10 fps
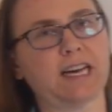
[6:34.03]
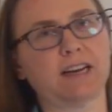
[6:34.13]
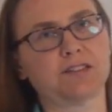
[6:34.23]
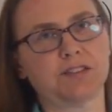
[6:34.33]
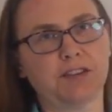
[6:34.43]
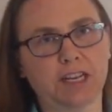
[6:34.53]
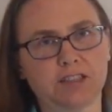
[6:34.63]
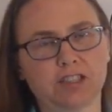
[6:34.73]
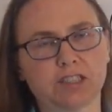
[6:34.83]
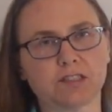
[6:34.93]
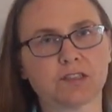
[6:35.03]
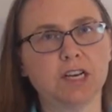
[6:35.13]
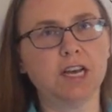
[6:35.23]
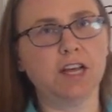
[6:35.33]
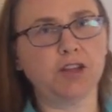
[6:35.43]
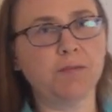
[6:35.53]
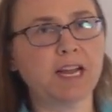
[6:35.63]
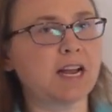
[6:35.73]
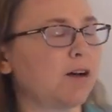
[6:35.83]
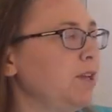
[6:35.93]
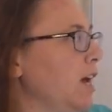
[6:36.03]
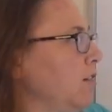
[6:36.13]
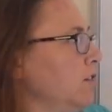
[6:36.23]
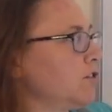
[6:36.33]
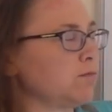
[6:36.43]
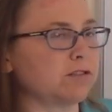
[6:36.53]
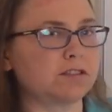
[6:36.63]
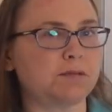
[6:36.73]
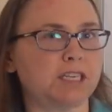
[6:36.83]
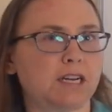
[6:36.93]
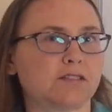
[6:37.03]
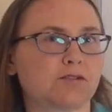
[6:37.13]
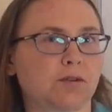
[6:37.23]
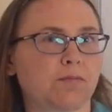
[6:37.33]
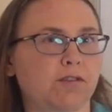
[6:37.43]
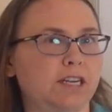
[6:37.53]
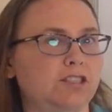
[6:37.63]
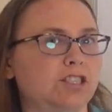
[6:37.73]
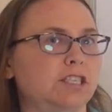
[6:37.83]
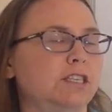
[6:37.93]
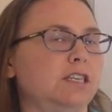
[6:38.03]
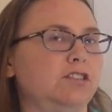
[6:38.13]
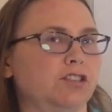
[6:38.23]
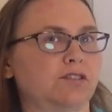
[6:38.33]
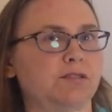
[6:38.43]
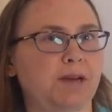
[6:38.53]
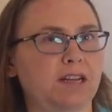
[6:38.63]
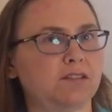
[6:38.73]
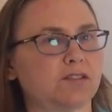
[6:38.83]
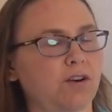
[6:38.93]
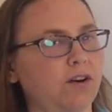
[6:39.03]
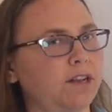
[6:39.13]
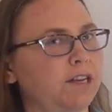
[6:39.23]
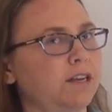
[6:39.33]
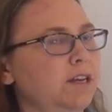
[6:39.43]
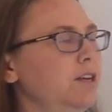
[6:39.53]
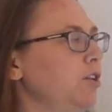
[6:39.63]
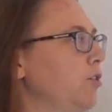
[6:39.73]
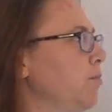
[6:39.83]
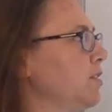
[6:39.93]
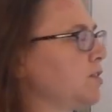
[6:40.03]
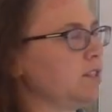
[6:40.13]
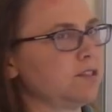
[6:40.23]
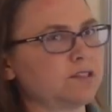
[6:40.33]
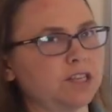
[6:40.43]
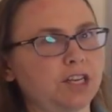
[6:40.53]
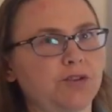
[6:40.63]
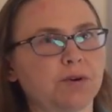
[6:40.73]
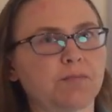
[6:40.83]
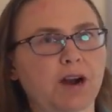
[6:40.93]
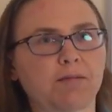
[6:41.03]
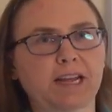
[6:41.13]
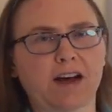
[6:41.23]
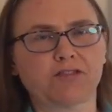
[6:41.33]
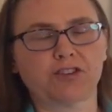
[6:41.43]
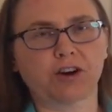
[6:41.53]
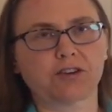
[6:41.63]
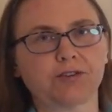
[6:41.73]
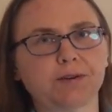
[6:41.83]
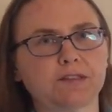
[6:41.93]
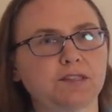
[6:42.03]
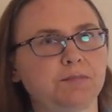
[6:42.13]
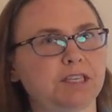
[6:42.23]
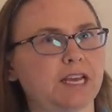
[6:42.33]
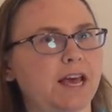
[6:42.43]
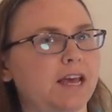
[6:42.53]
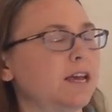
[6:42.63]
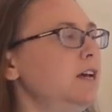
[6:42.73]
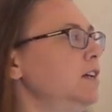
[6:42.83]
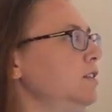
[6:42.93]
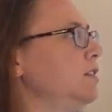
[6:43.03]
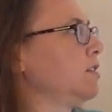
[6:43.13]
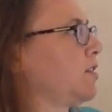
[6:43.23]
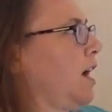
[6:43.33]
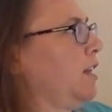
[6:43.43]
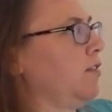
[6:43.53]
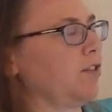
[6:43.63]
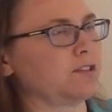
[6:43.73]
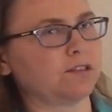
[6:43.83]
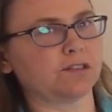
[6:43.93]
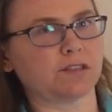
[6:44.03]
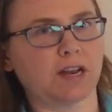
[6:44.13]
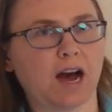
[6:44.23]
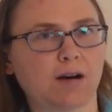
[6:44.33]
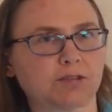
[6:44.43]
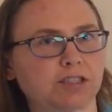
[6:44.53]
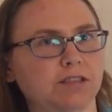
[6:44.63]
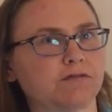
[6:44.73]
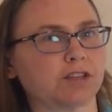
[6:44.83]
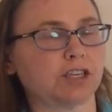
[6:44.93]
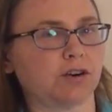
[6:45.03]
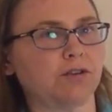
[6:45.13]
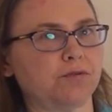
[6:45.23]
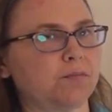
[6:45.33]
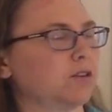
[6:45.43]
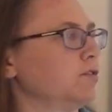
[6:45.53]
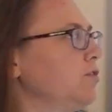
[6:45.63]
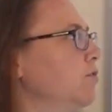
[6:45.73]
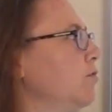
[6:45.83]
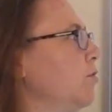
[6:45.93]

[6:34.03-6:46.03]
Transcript: tax advantages. You may not be eligible to be an S corporation. It just depends on your business, and you would probably have to talk to a CPA to decide if this is an option for your own personal